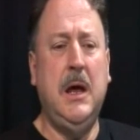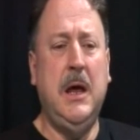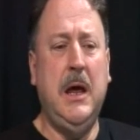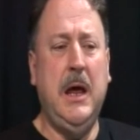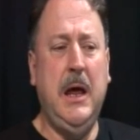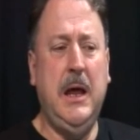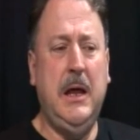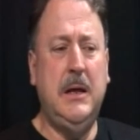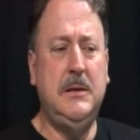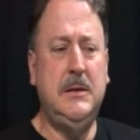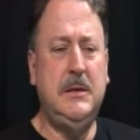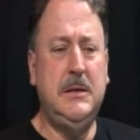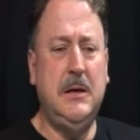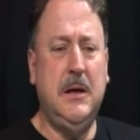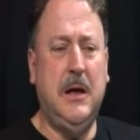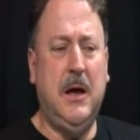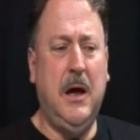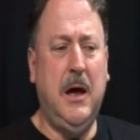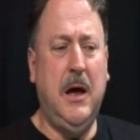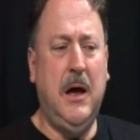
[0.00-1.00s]
And
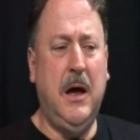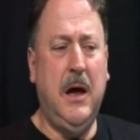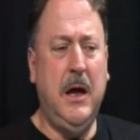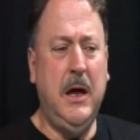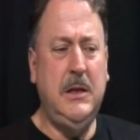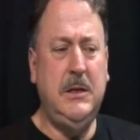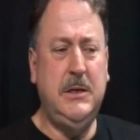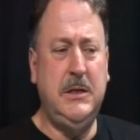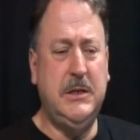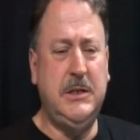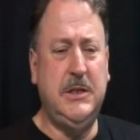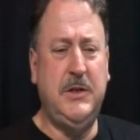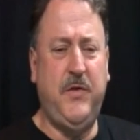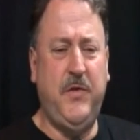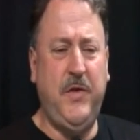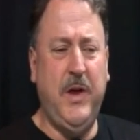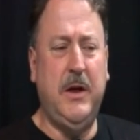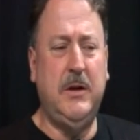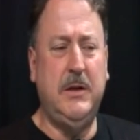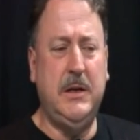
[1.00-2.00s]
I just
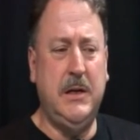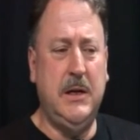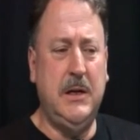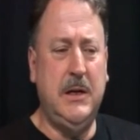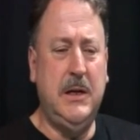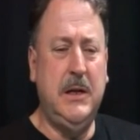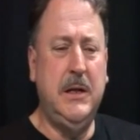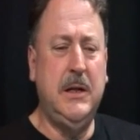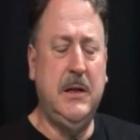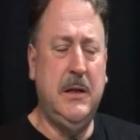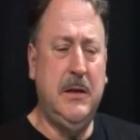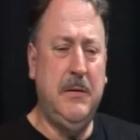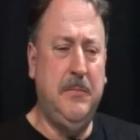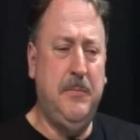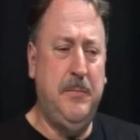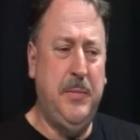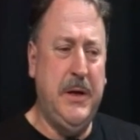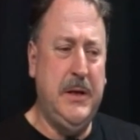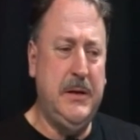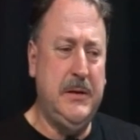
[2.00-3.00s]
found it a little
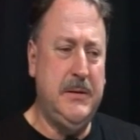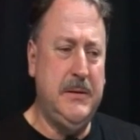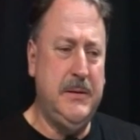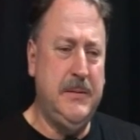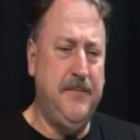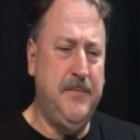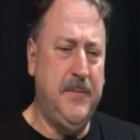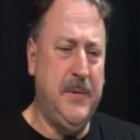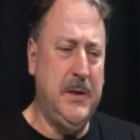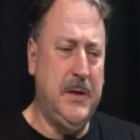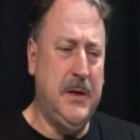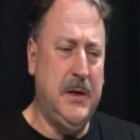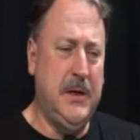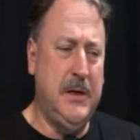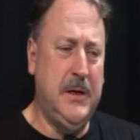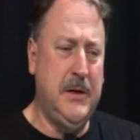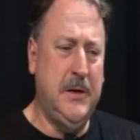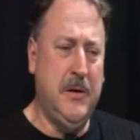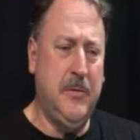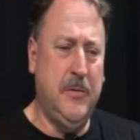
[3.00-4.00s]
bit, I don't
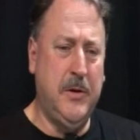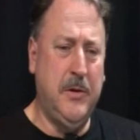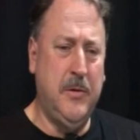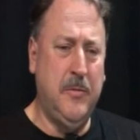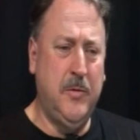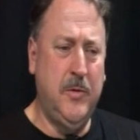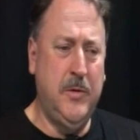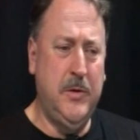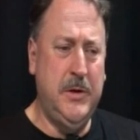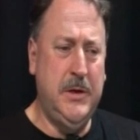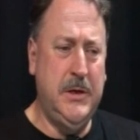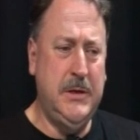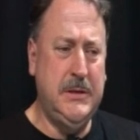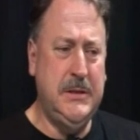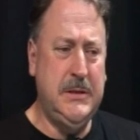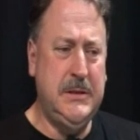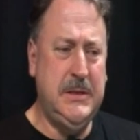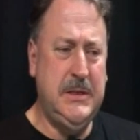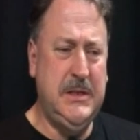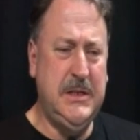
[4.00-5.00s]
know what the word
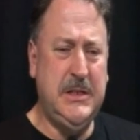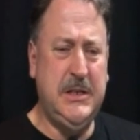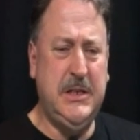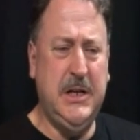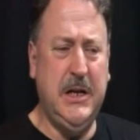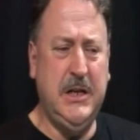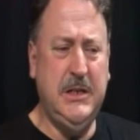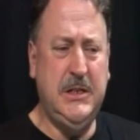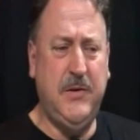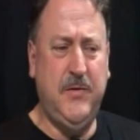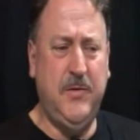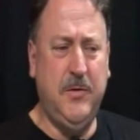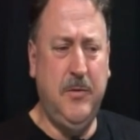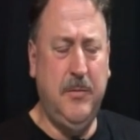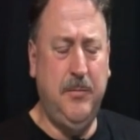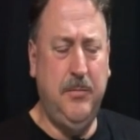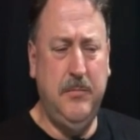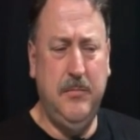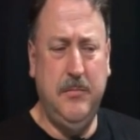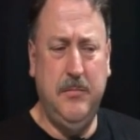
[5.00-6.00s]
is, distasteful
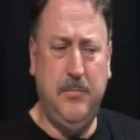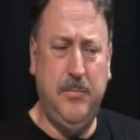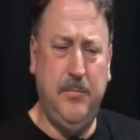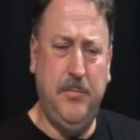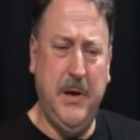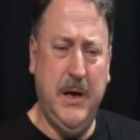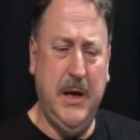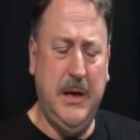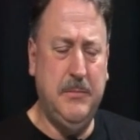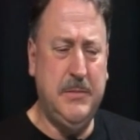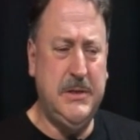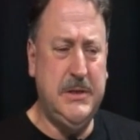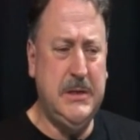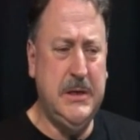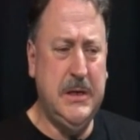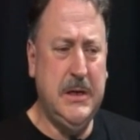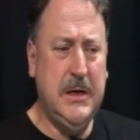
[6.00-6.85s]
perhaps,